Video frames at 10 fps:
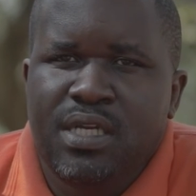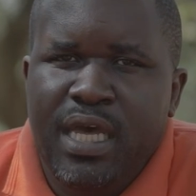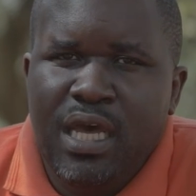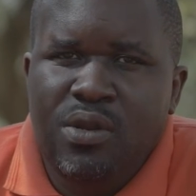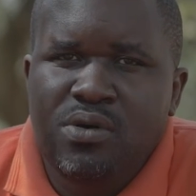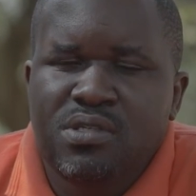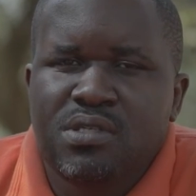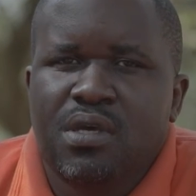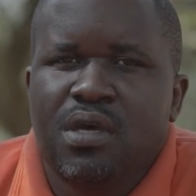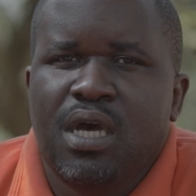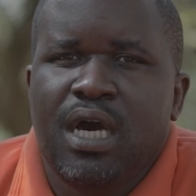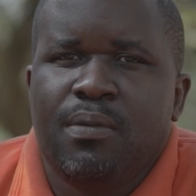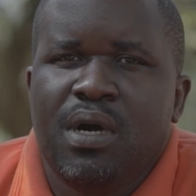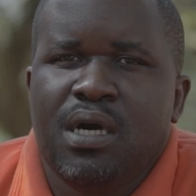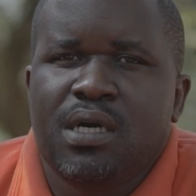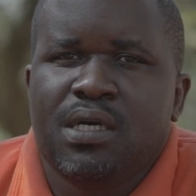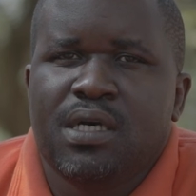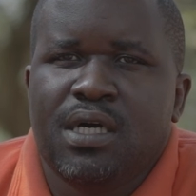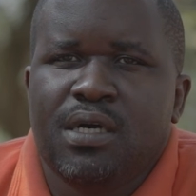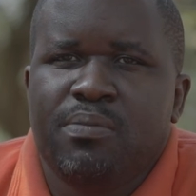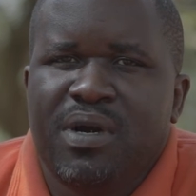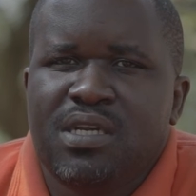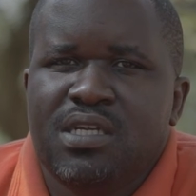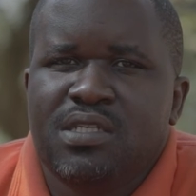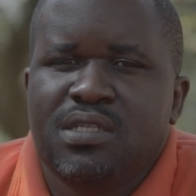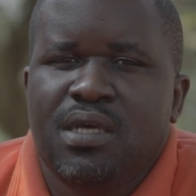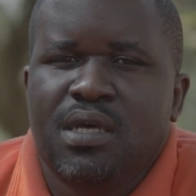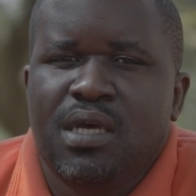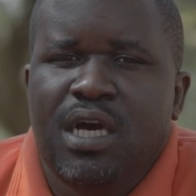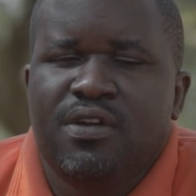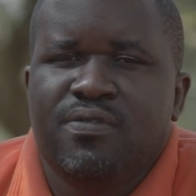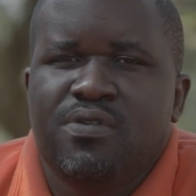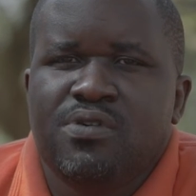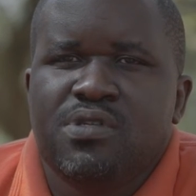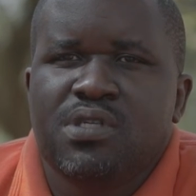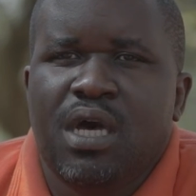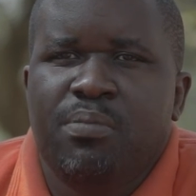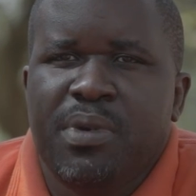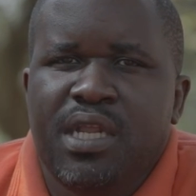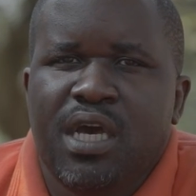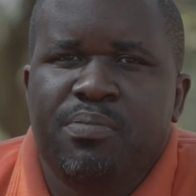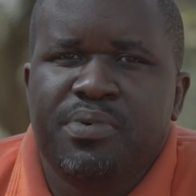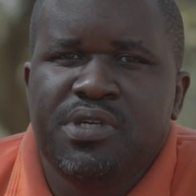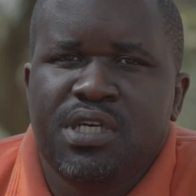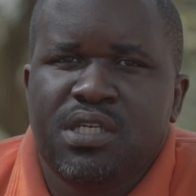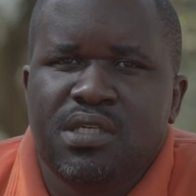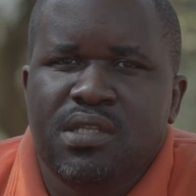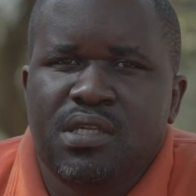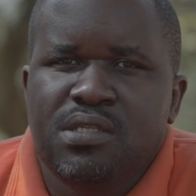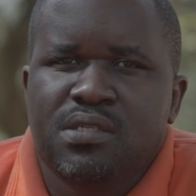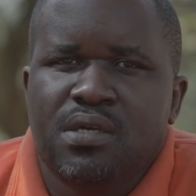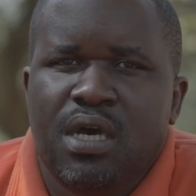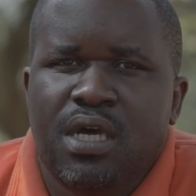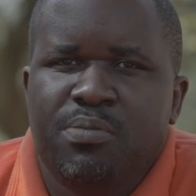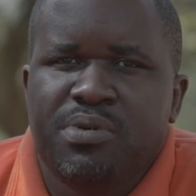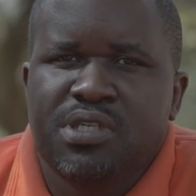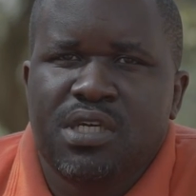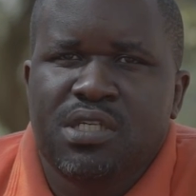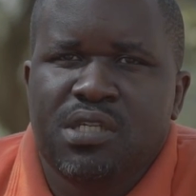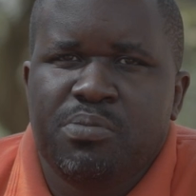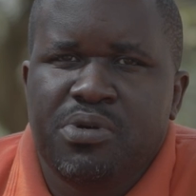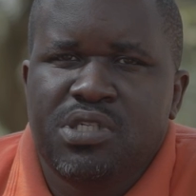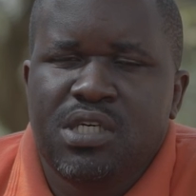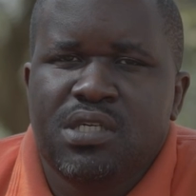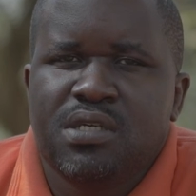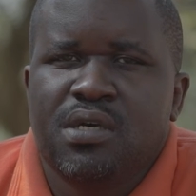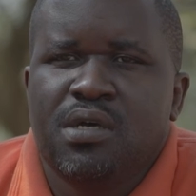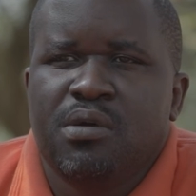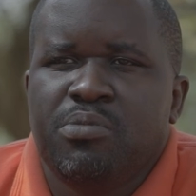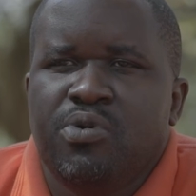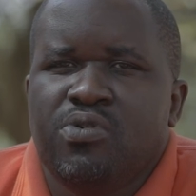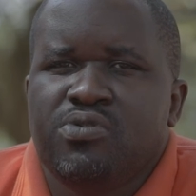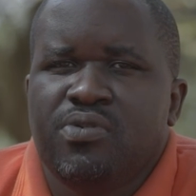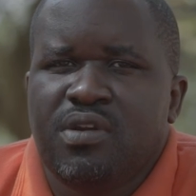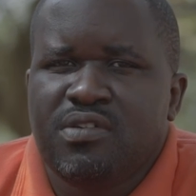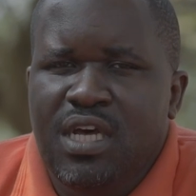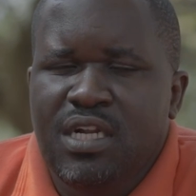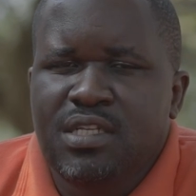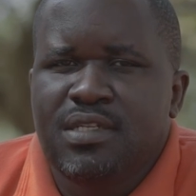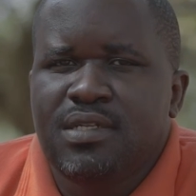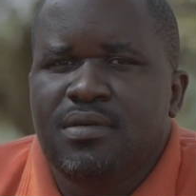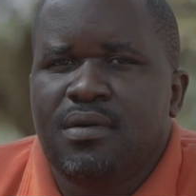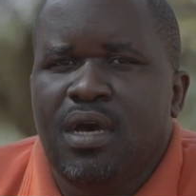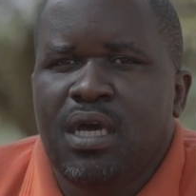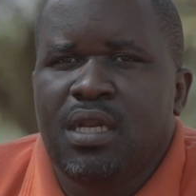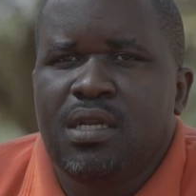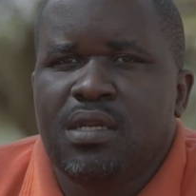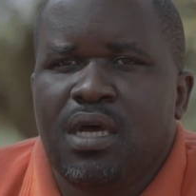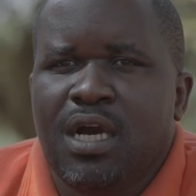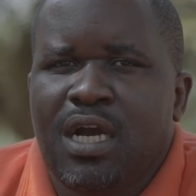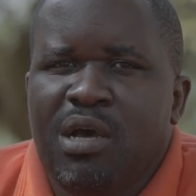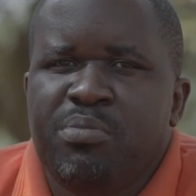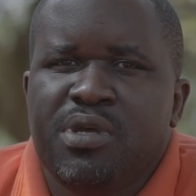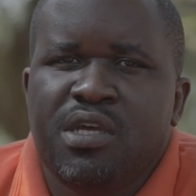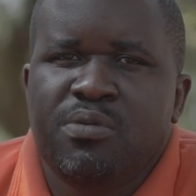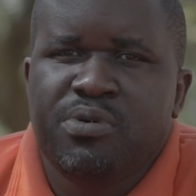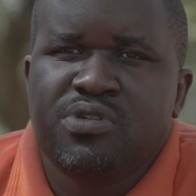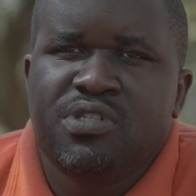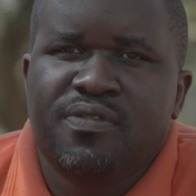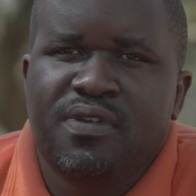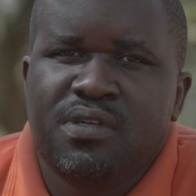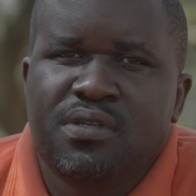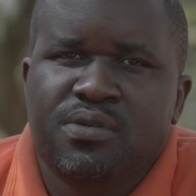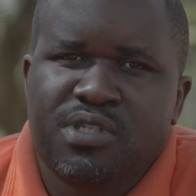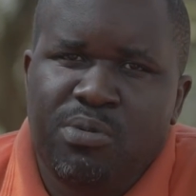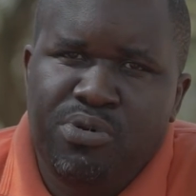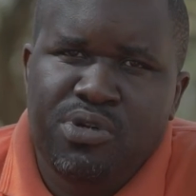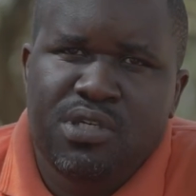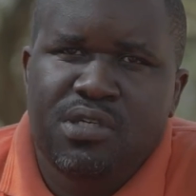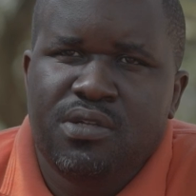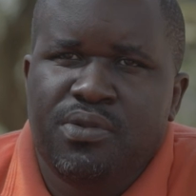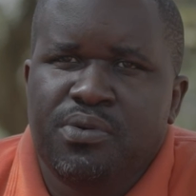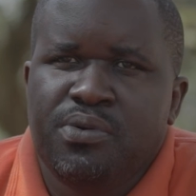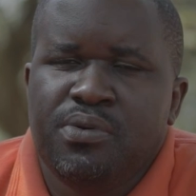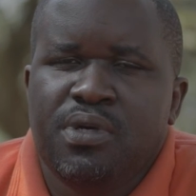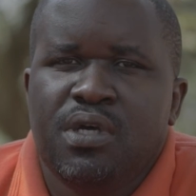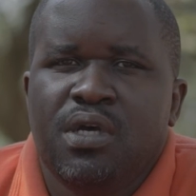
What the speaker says: dialogues among partners, and of course many are appreciating this and appreciating the project because of the results, and are coming in positively to support through